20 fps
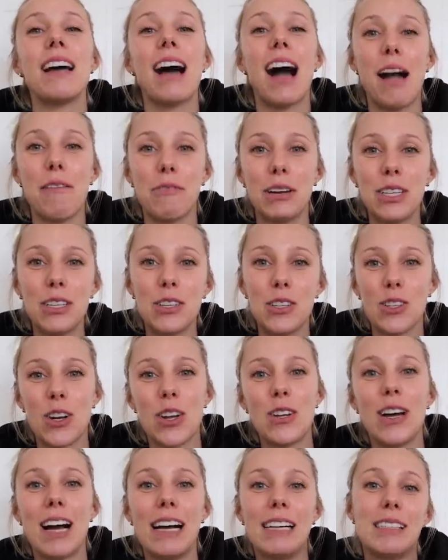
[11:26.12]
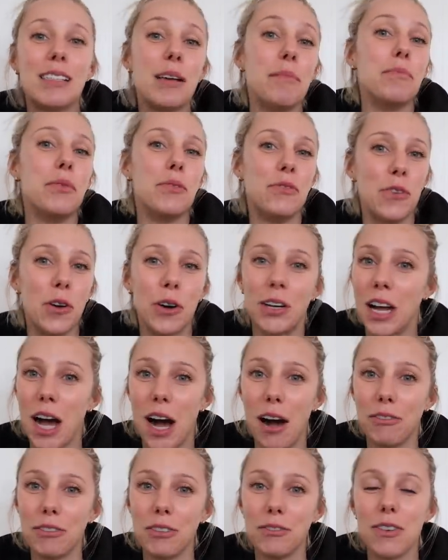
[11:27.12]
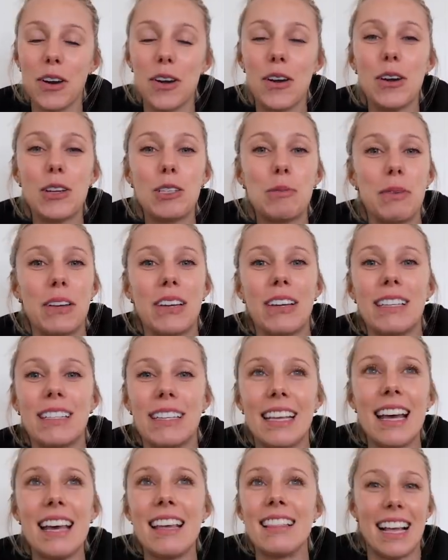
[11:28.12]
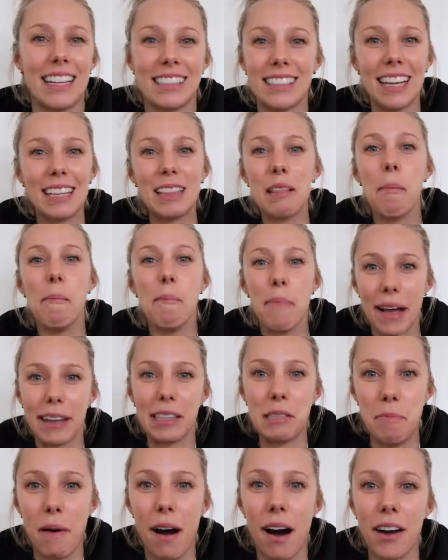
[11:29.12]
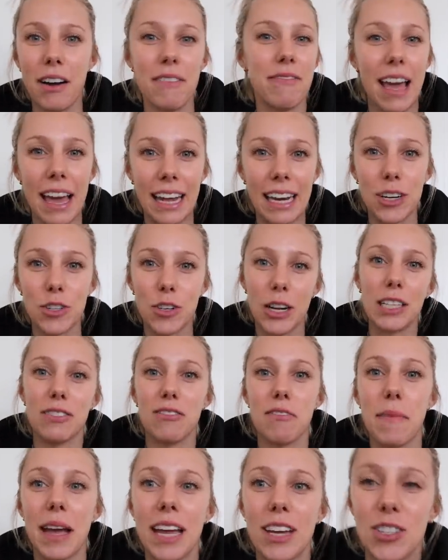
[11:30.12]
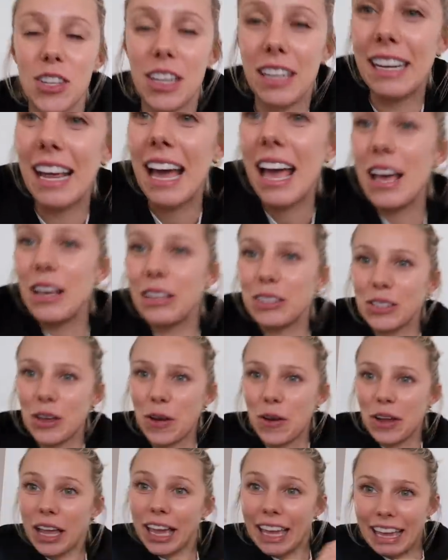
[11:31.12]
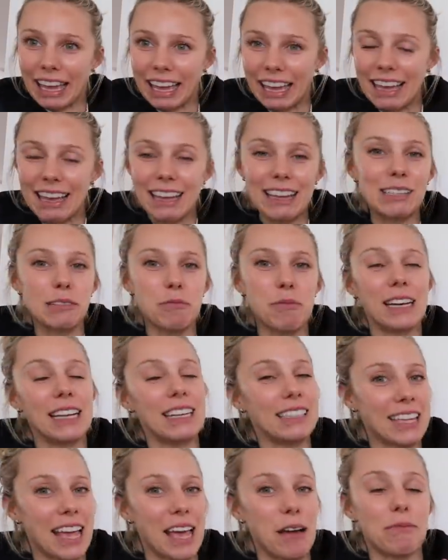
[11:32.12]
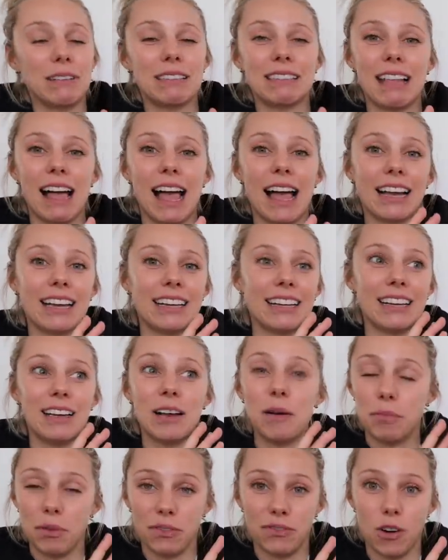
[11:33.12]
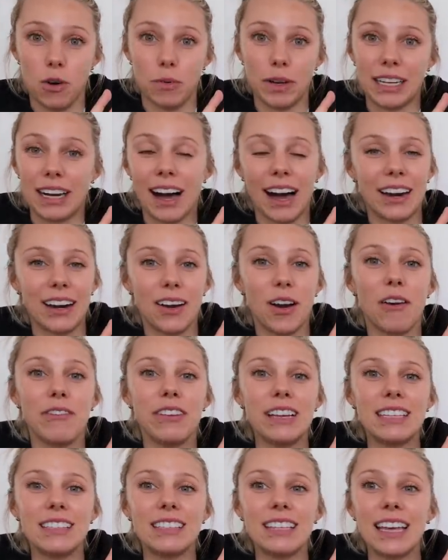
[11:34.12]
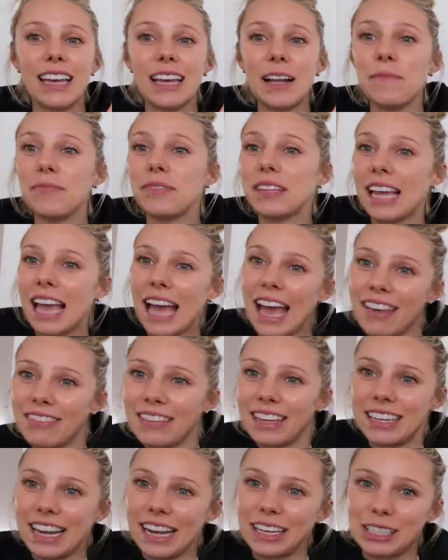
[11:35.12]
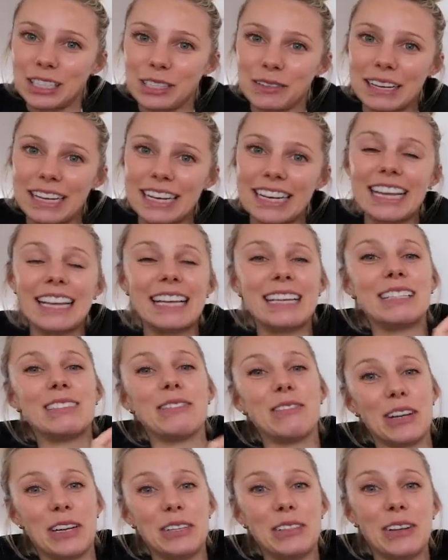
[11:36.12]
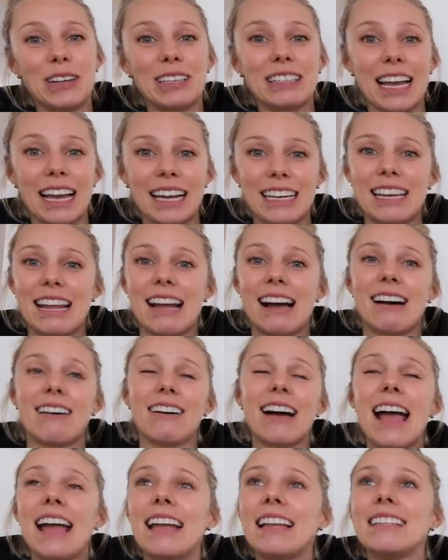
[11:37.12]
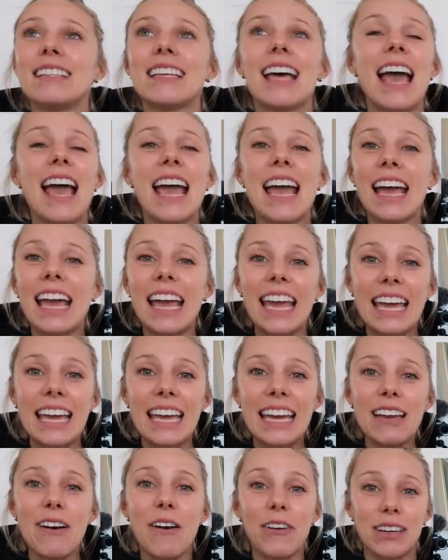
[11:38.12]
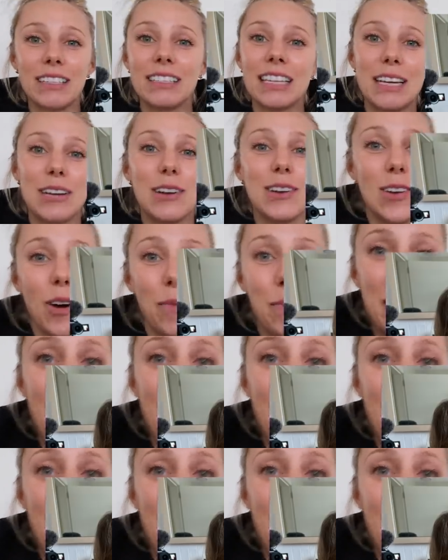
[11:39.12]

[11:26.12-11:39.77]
I wanted to show you guys some before and after photos because that's like the best part of any transformation. So here is what his hair was like before we cut it, obviously. And then next to it is what it looks like now. And he honestly could not be